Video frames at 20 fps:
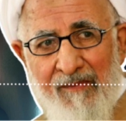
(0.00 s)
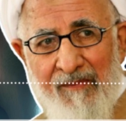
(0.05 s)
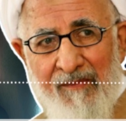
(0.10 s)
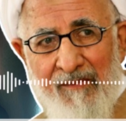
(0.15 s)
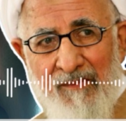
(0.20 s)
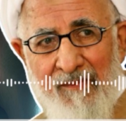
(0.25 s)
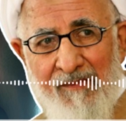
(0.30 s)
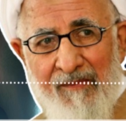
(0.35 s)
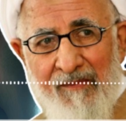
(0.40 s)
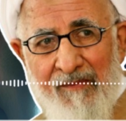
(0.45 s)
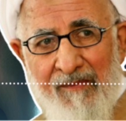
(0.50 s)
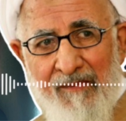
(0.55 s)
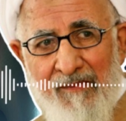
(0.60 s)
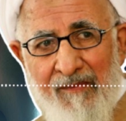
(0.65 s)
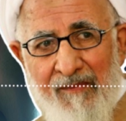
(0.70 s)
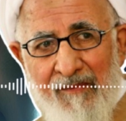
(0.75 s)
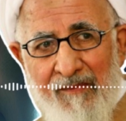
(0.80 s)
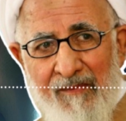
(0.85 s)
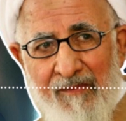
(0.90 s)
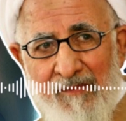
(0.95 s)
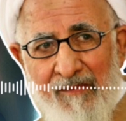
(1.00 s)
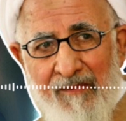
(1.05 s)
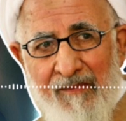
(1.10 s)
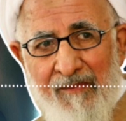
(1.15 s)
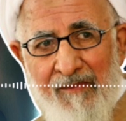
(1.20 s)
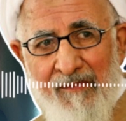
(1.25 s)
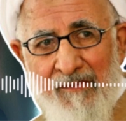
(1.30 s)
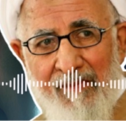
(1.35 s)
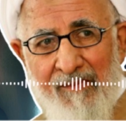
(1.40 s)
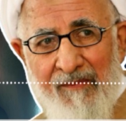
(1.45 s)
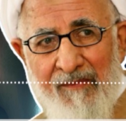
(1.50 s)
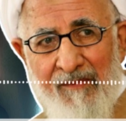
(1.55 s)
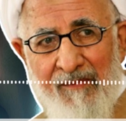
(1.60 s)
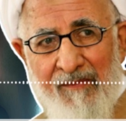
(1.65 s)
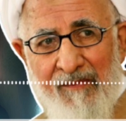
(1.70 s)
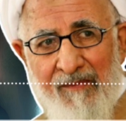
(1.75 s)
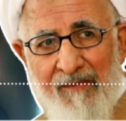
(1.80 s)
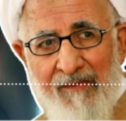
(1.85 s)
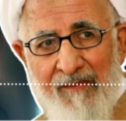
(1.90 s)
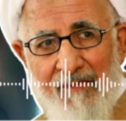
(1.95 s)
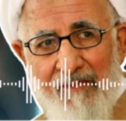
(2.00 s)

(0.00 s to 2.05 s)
We're in the month of Sha'ban and we